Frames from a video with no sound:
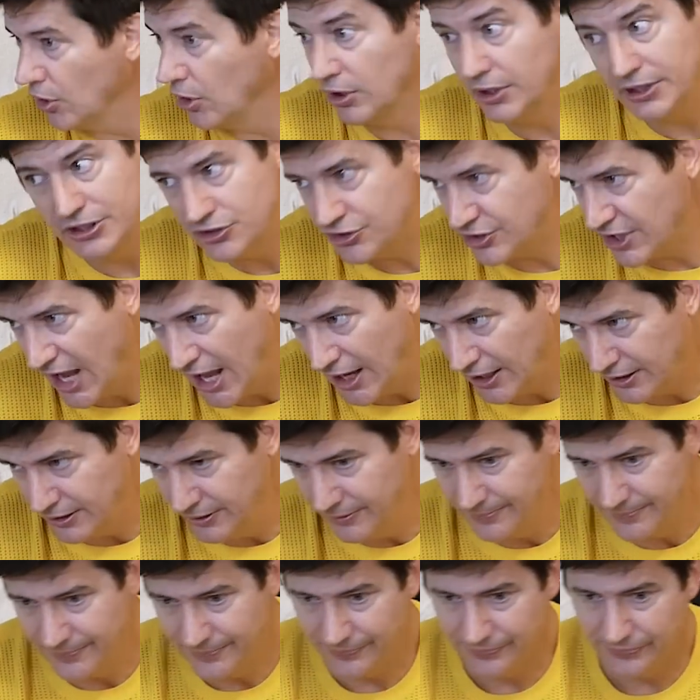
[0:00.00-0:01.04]
all in shock.
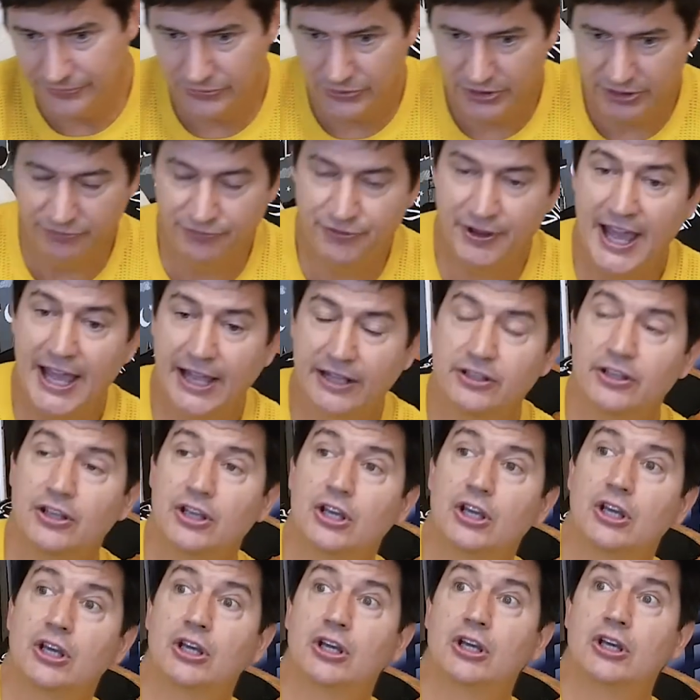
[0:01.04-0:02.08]
In fact,
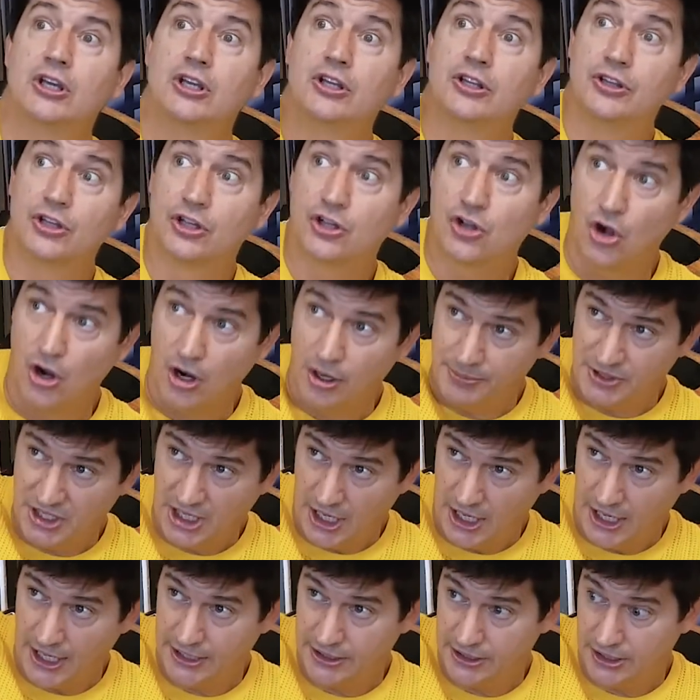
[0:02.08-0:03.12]
the car
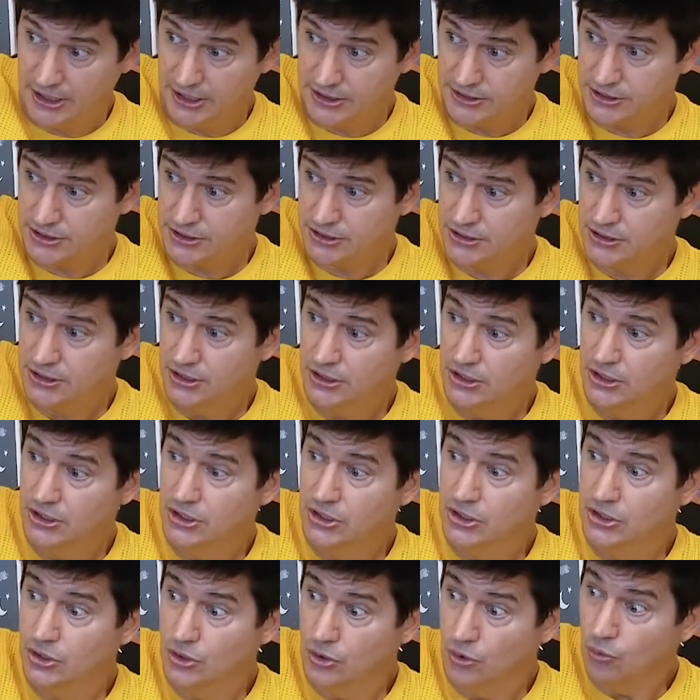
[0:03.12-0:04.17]
behind us
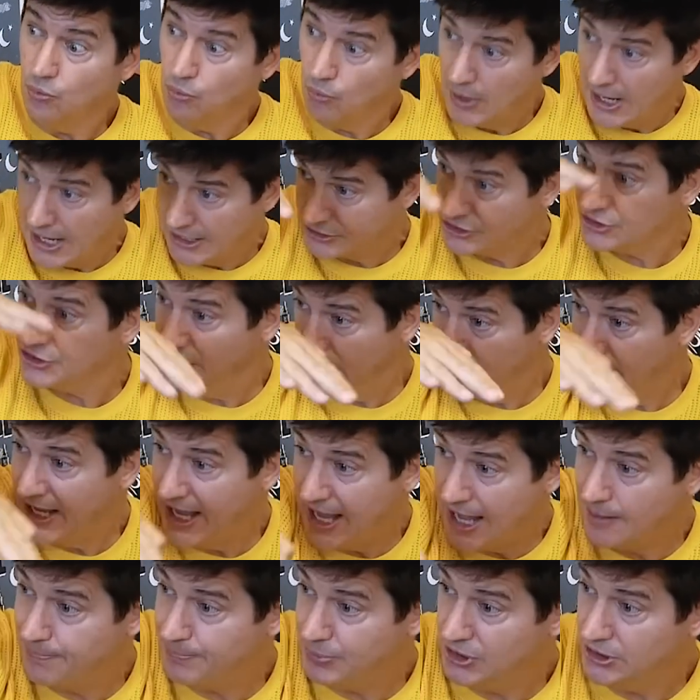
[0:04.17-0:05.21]
watched it
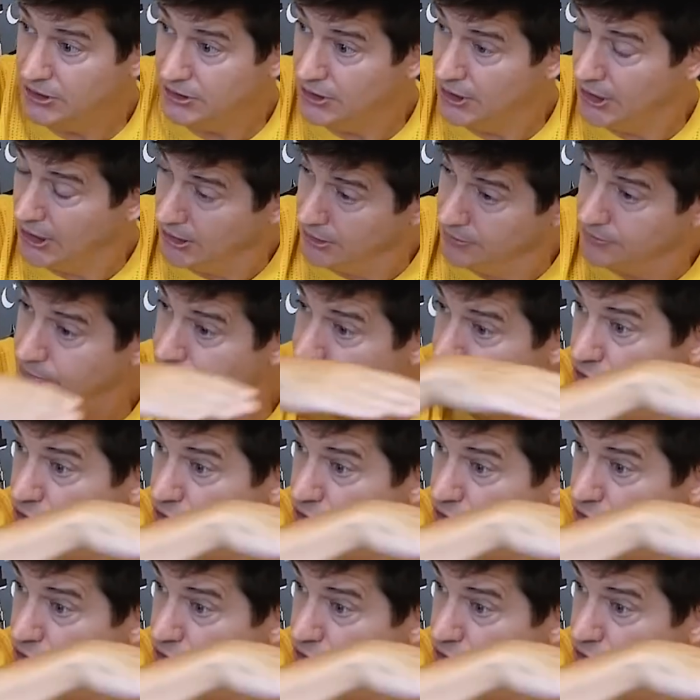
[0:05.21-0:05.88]
happen and